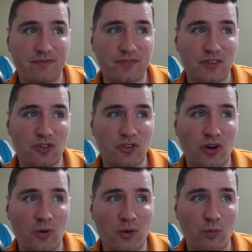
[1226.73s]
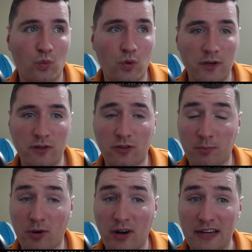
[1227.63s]
So it wouldn't
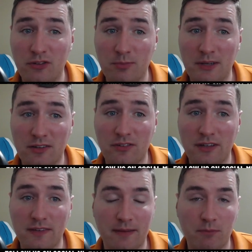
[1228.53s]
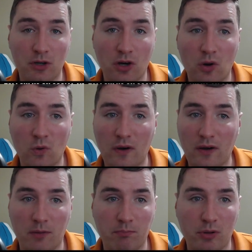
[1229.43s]
surprise me to see them go
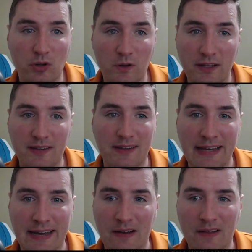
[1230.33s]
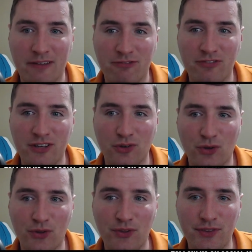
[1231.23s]
completely out of left
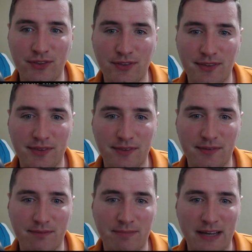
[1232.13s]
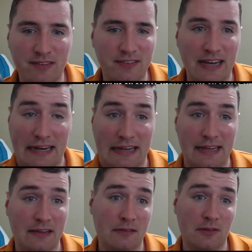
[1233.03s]
field by
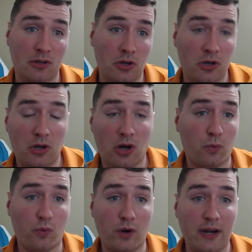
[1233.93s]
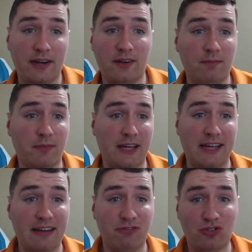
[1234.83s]
signing a random like
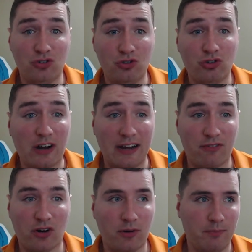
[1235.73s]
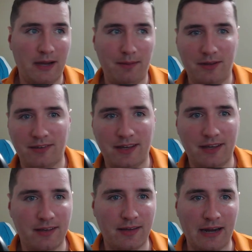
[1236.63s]
F2 driver.
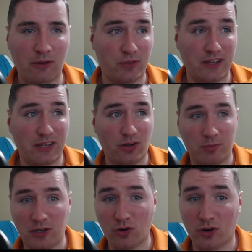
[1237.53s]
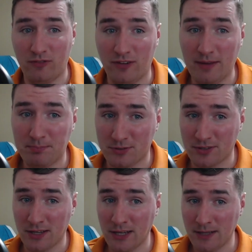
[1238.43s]
I don't think it'll be Yuri
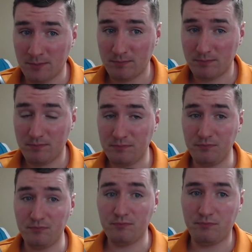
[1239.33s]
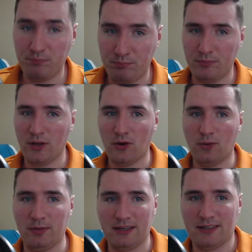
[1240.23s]
Vips. No,
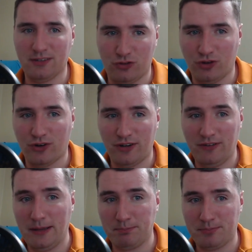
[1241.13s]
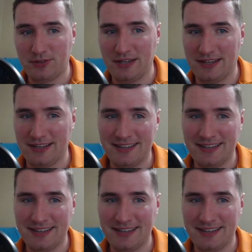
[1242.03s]
because Yuri Vips